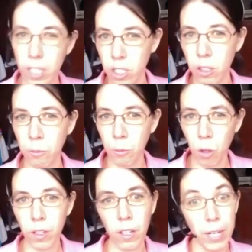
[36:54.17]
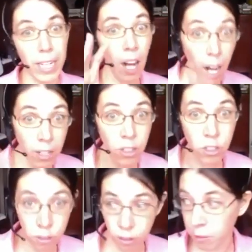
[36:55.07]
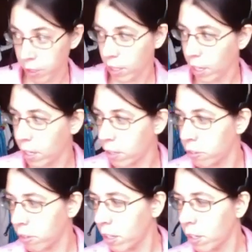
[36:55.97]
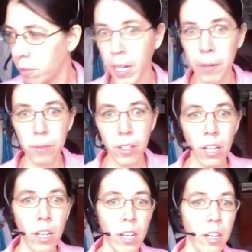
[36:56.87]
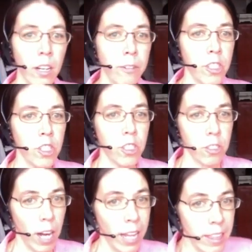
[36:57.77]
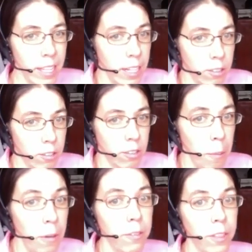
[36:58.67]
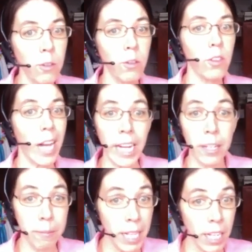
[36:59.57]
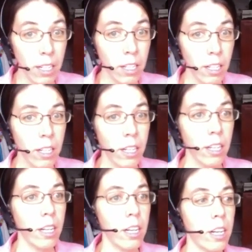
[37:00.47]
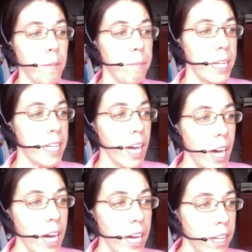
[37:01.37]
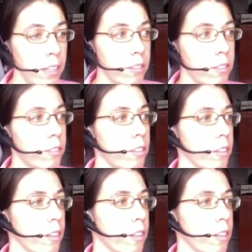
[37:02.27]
we do more than we consciously realize, right? Which I think some of you like me because